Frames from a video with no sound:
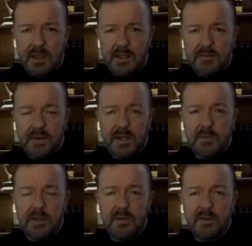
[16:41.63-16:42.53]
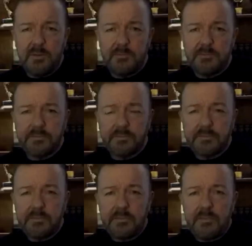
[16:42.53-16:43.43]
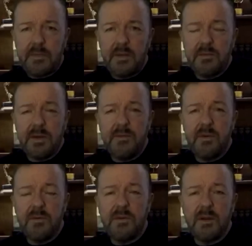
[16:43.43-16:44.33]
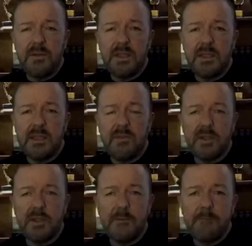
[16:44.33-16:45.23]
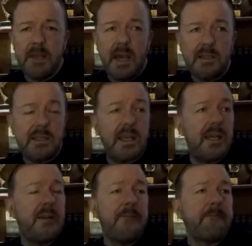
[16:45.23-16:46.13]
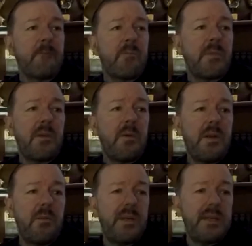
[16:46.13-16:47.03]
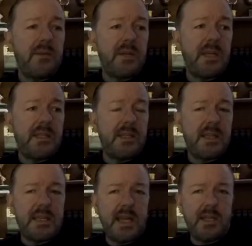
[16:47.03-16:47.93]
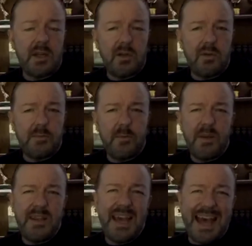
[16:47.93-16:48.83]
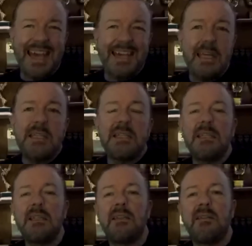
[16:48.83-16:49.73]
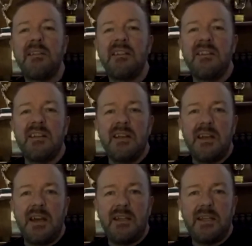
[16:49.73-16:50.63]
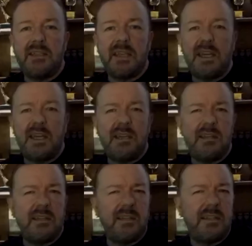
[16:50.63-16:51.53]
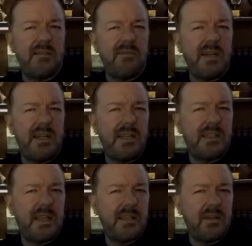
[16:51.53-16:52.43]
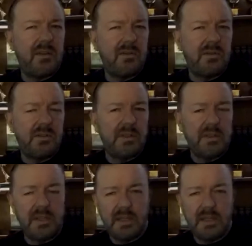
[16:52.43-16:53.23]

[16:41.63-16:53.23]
fact when you're 3, 4, 5, 6, 7. As I say, we tell kids there's a Santa Claus, but when they're 8 and they say, "Is there really a Santa Claus?"